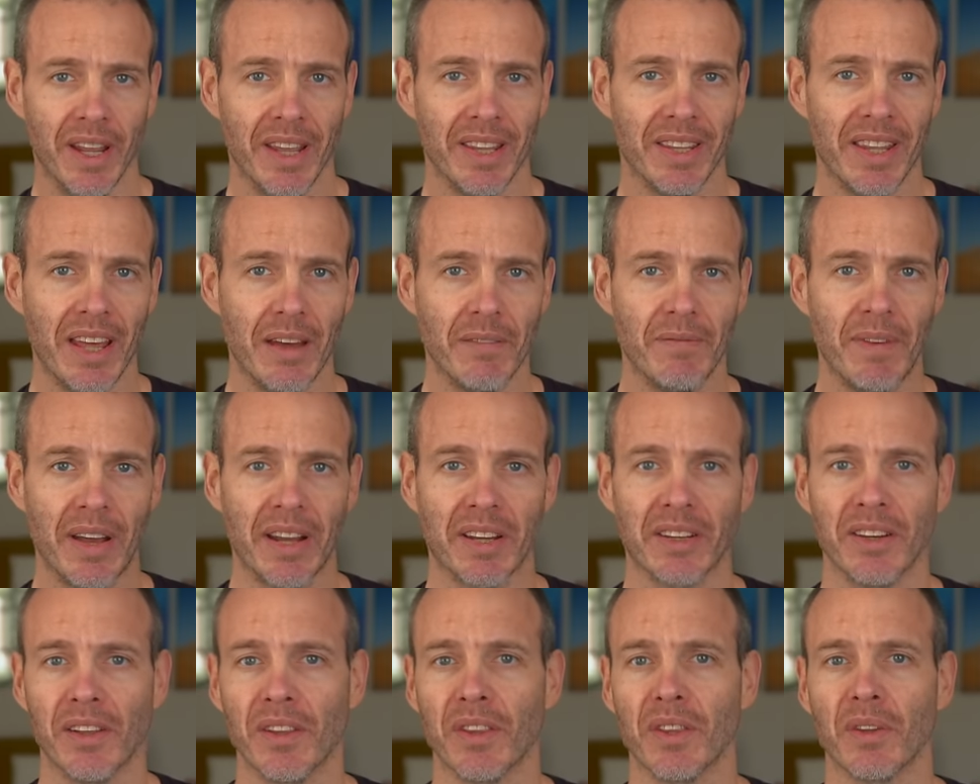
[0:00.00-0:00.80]
their
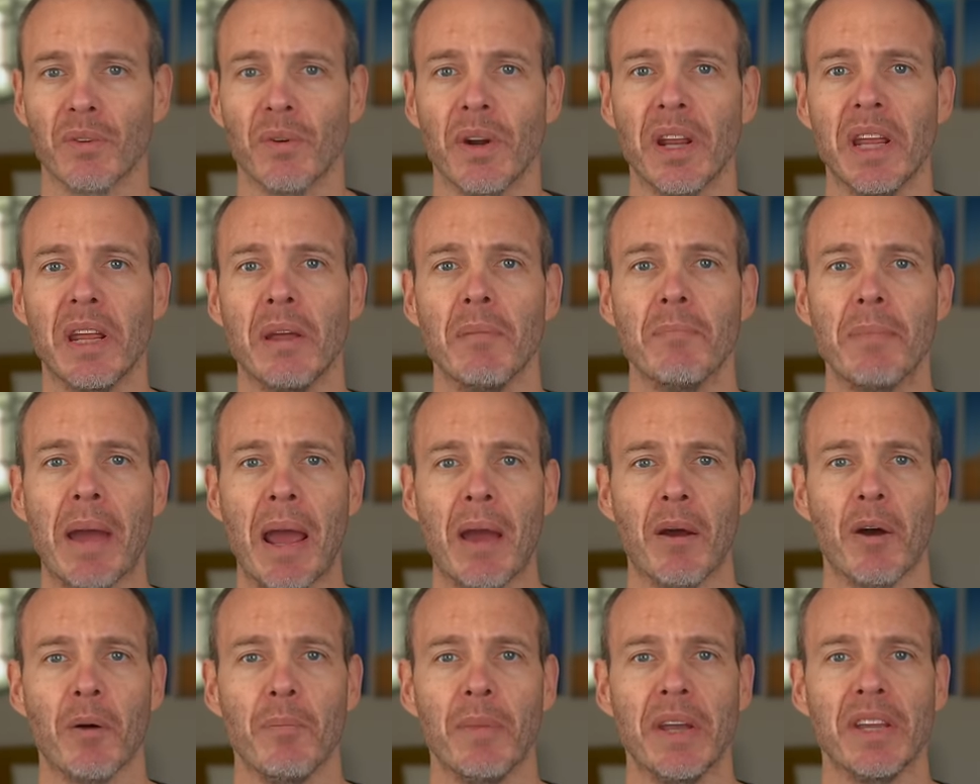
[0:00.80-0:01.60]
Vector 3
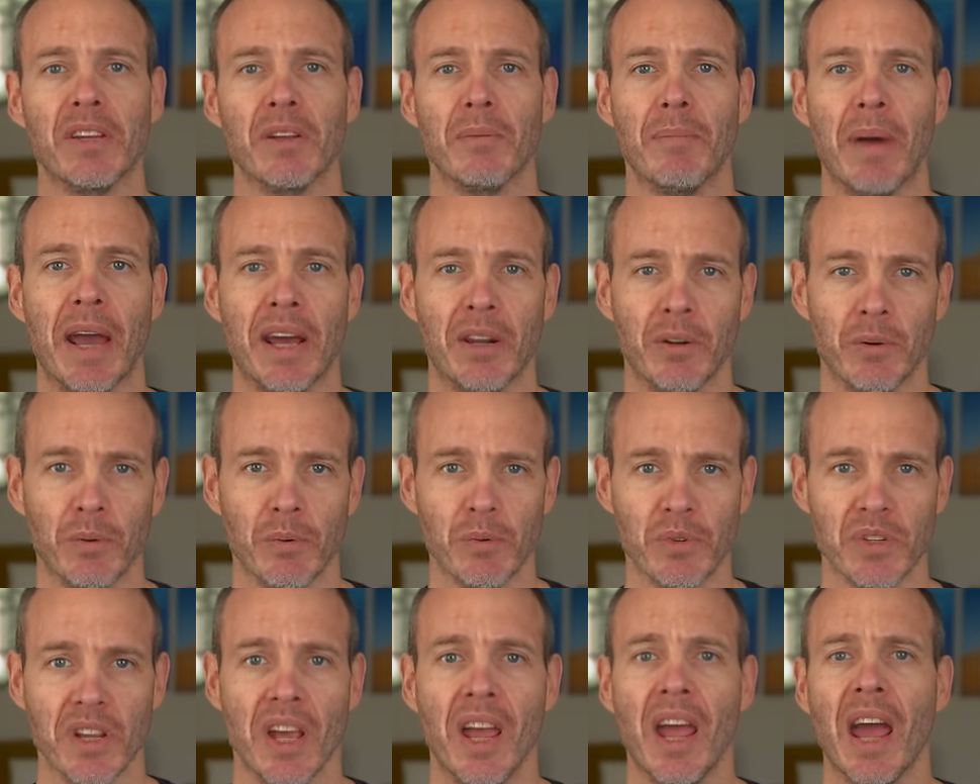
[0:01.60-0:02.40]
power meter
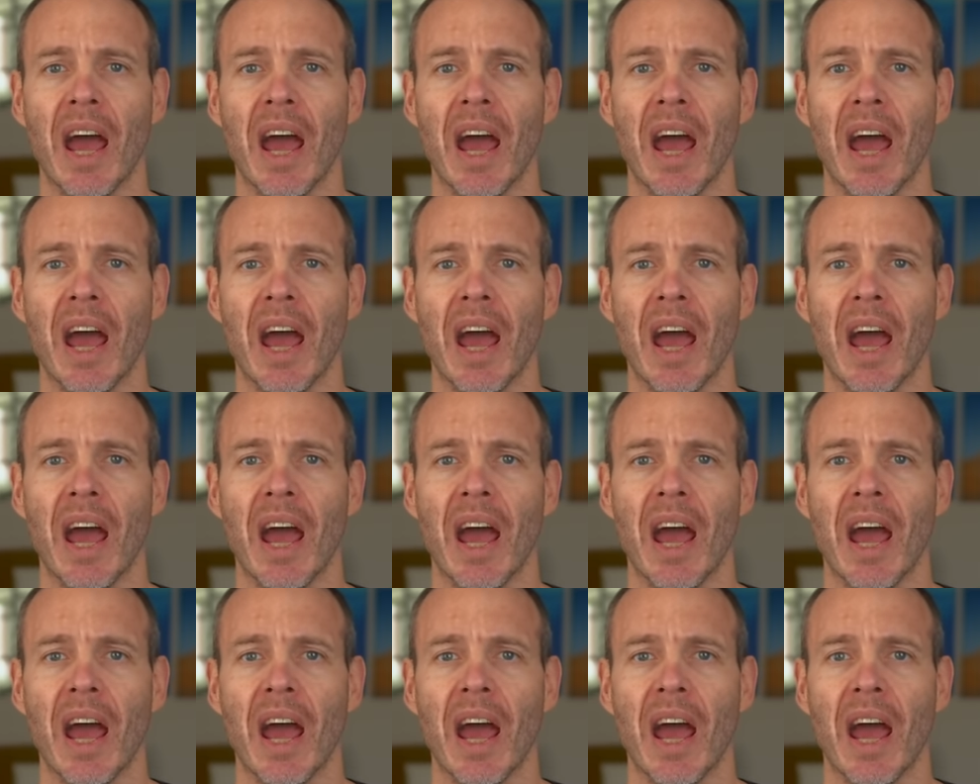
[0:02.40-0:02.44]
pedals.